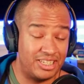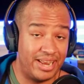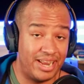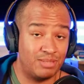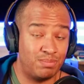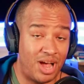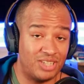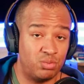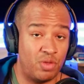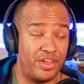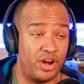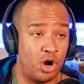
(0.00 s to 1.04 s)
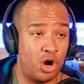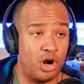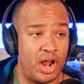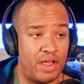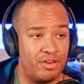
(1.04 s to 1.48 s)
it is possible there are
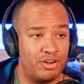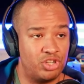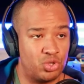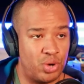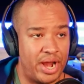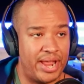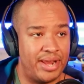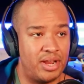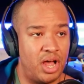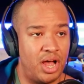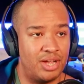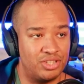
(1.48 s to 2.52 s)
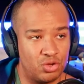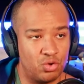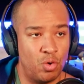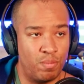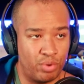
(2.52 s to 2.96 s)
other trade uh,
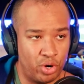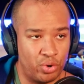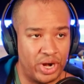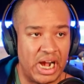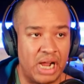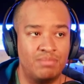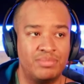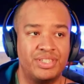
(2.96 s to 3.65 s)
school programs